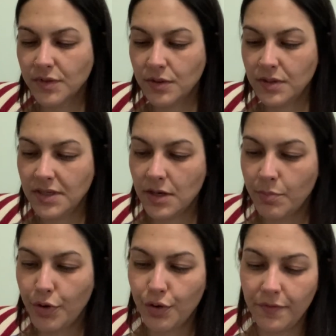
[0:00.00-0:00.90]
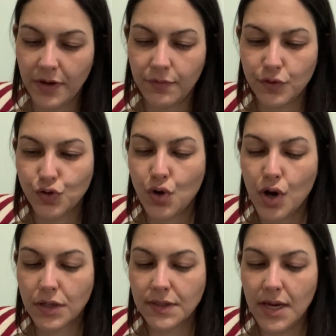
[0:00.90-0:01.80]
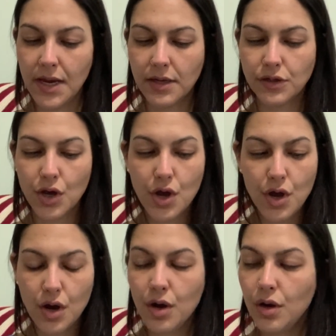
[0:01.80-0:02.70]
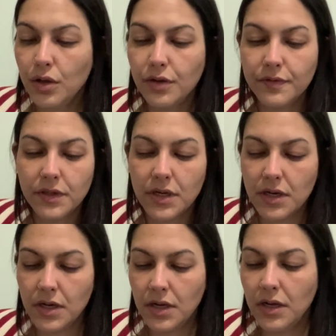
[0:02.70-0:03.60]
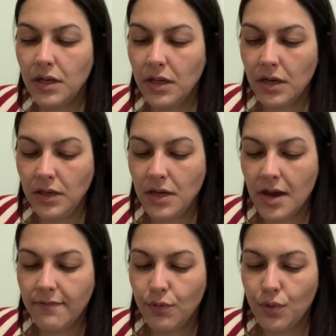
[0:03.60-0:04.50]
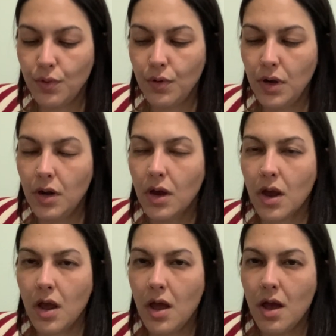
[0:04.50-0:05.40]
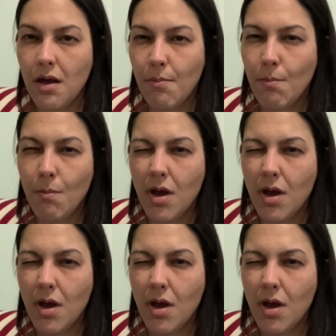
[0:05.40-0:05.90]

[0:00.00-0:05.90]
So these are perfect for socks. And all of the Jawohl come